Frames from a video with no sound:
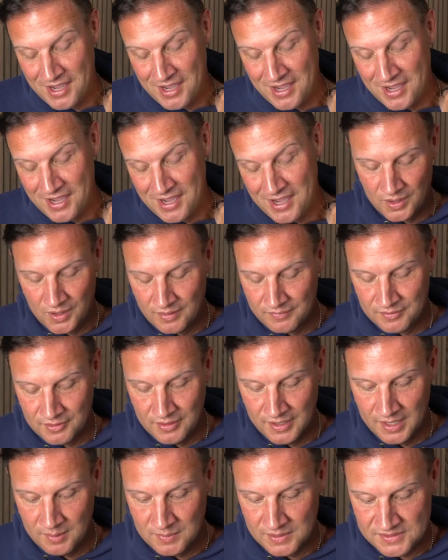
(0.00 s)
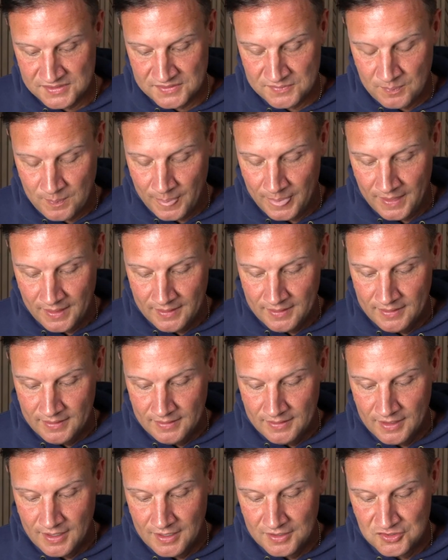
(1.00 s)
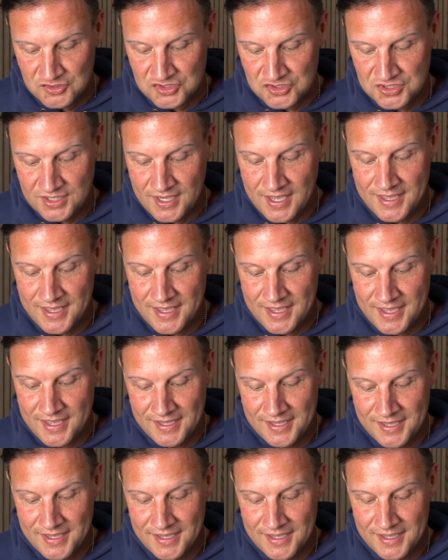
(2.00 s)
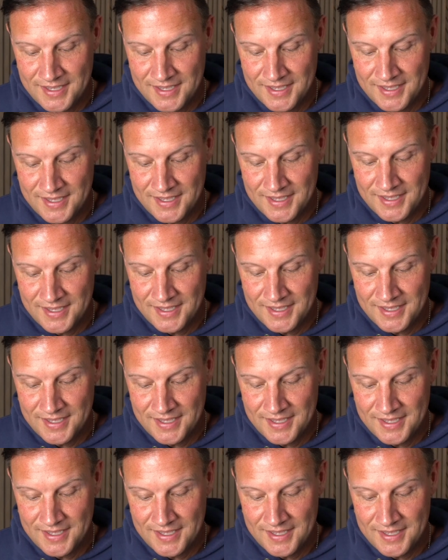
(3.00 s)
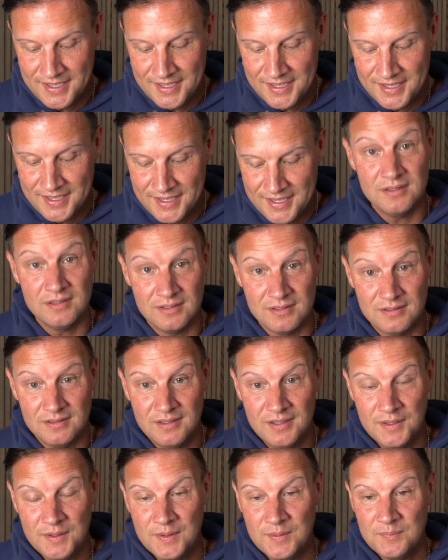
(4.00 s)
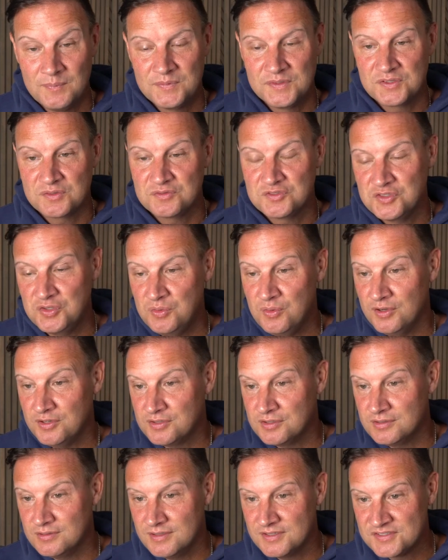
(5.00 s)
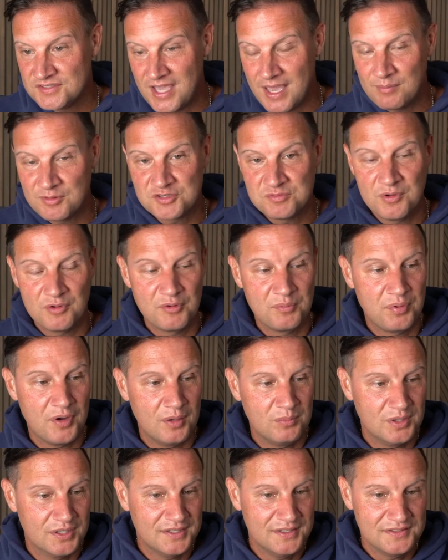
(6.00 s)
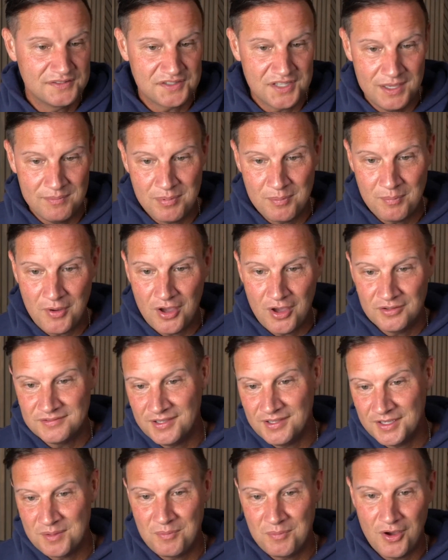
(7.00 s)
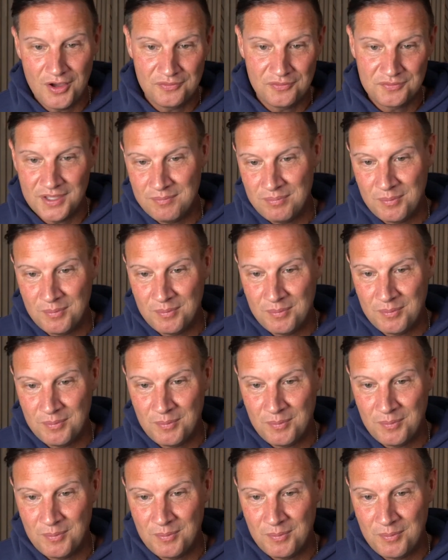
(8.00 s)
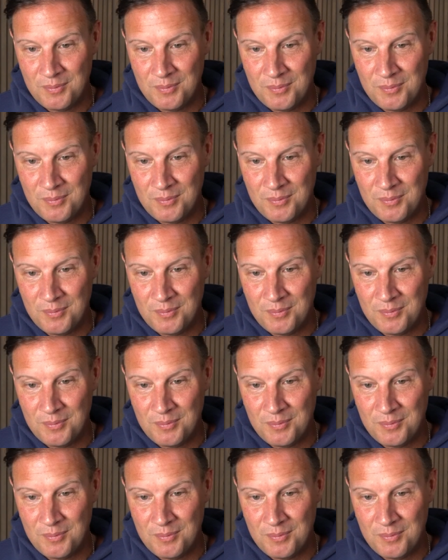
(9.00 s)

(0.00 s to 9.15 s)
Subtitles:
whatever her name is, she has now reversed her stand. All of a sudden, so 200 establishment Republicans, keep him on, take him off, keep him on the ballot.